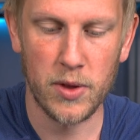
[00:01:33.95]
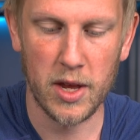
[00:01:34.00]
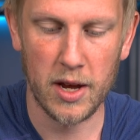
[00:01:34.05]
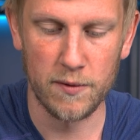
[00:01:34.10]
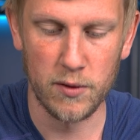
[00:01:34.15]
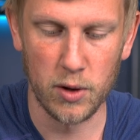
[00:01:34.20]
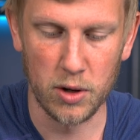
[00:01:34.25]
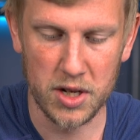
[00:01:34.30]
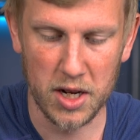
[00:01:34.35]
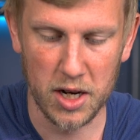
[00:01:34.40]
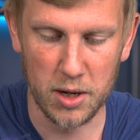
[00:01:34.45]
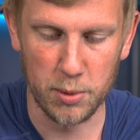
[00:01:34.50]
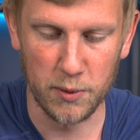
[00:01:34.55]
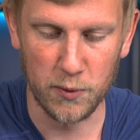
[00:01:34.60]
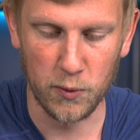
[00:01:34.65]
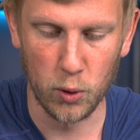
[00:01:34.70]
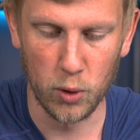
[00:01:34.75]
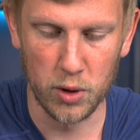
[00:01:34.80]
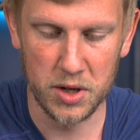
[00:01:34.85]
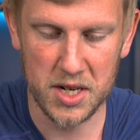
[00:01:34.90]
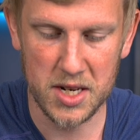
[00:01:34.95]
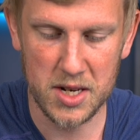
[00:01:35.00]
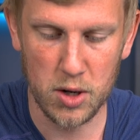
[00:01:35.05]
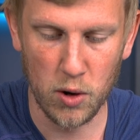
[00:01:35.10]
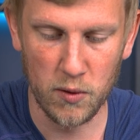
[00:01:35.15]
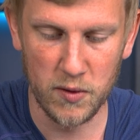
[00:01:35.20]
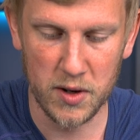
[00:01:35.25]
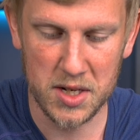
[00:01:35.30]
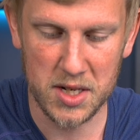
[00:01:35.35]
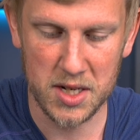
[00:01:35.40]
I've not done it before. I did
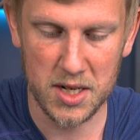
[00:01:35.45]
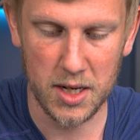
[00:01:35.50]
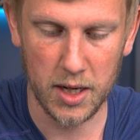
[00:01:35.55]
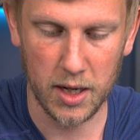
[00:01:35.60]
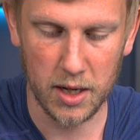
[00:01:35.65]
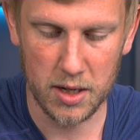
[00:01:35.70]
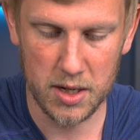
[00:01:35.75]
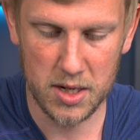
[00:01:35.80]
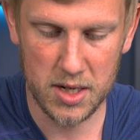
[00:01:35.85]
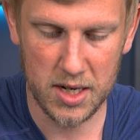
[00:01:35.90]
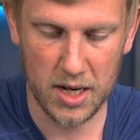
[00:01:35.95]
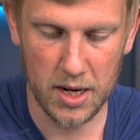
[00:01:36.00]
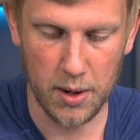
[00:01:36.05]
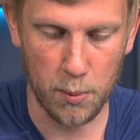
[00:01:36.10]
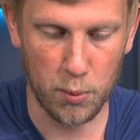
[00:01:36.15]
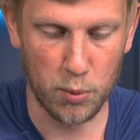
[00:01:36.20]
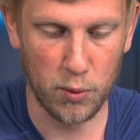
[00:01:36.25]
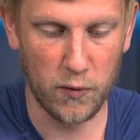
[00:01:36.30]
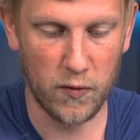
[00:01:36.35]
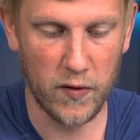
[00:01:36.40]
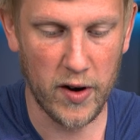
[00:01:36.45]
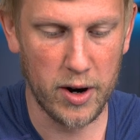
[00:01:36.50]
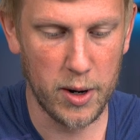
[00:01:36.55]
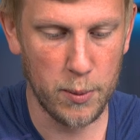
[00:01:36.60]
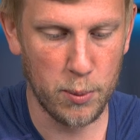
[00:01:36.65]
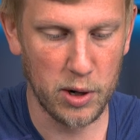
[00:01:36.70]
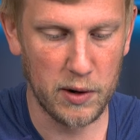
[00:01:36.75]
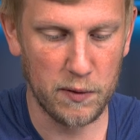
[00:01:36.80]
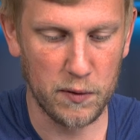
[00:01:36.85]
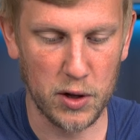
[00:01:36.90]
obviously see it very
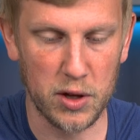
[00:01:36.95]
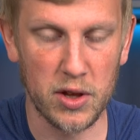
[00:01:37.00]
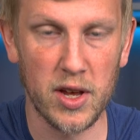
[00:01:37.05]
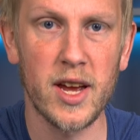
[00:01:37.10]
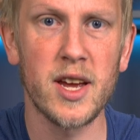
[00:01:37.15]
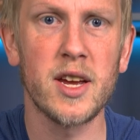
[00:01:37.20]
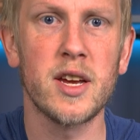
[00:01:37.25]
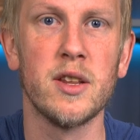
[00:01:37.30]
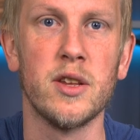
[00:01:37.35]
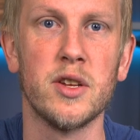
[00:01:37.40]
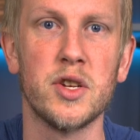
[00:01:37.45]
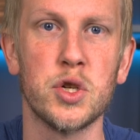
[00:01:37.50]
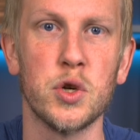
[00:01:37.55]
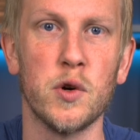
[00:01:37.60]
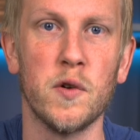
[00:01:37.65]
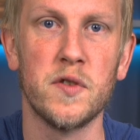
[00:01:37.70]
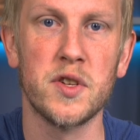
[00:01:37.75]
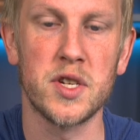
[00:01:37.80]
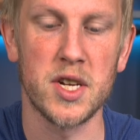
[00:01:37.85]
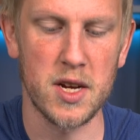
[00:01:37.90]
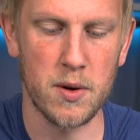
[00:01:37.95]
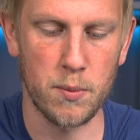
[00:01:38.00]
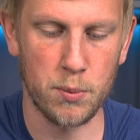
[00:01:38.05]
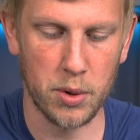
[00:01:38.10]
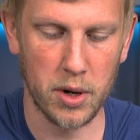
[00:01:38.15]
briefly there in the solved state,